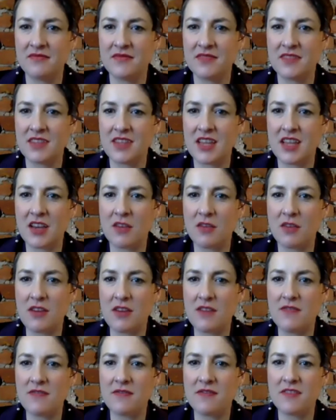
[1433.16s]
that
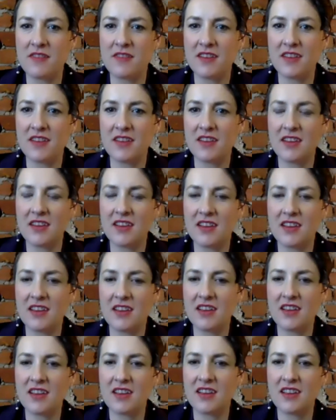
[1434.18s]
grief
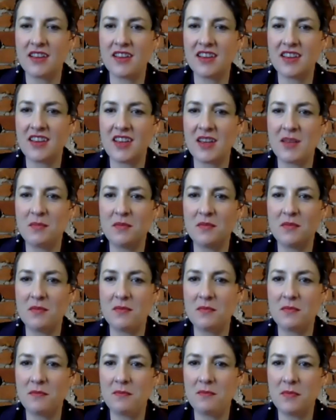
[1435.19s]
can
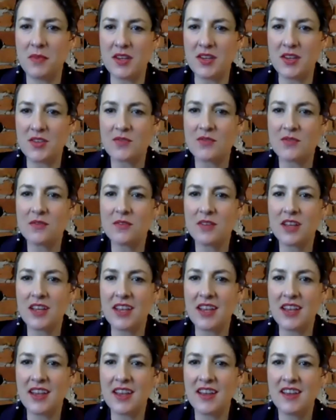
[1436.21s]
be
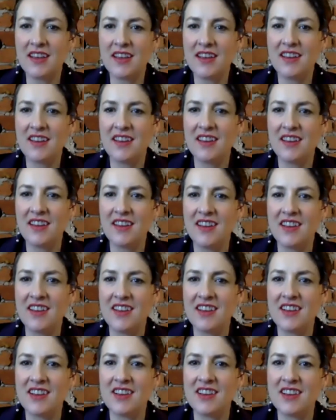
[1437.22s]
truly
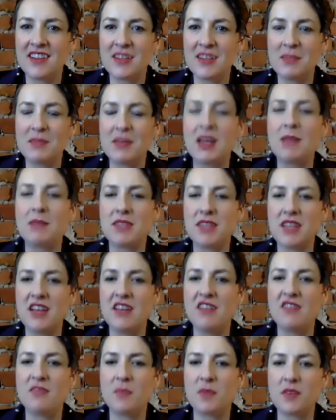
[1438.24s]
sometimes
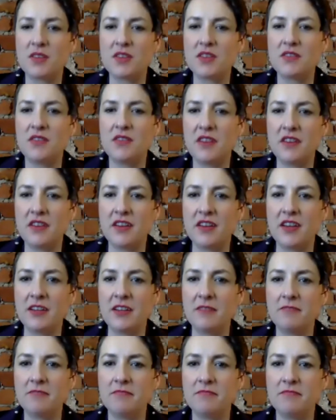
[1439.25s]
love persevering.
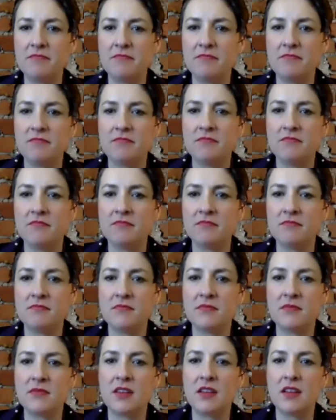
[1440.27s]

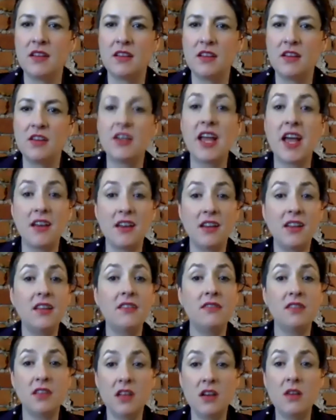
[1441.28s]
Learned how to live
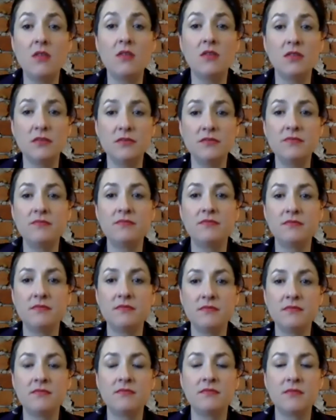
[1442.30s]
alone,
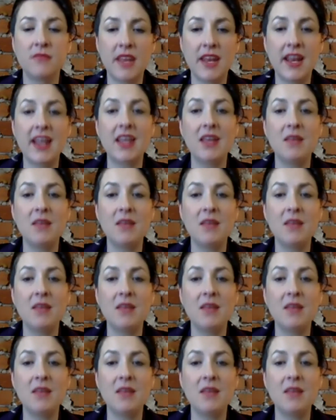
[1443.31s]
that I can